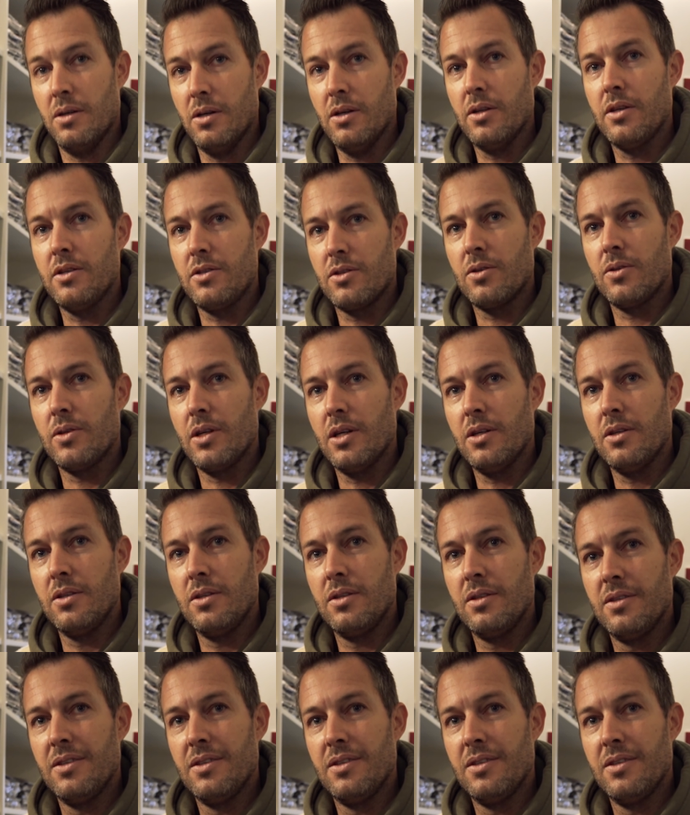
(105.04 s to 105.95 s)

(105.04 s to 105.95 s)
Are they sold out?